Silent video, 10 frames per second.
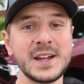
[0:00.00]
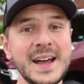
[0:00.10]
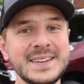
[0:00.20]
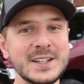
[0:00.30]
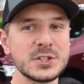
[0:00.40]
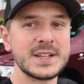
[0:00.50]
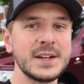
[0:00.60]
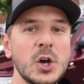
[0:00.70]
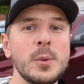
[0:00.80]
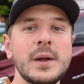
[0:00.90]
I did just
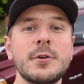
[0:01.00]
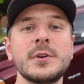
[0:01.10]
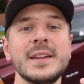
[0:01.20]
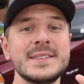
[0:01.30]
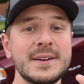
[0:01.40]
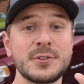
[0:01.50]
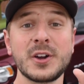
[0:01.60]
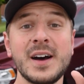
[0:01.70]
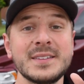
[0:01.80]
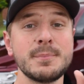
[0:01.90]
get home and I realized I
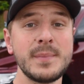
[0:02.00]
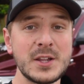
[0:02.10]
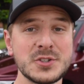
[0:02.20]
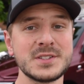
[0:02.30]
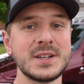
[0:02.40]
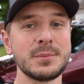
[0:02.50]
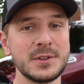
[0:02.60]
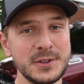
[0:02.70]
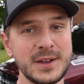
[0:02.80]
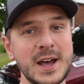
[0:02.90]
forgot to mention something
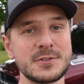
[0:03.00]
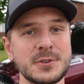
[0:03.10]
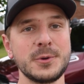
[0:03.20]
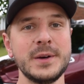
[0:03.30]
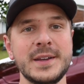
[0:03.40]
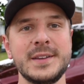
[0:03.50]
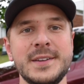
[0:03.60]
to you guys real quick.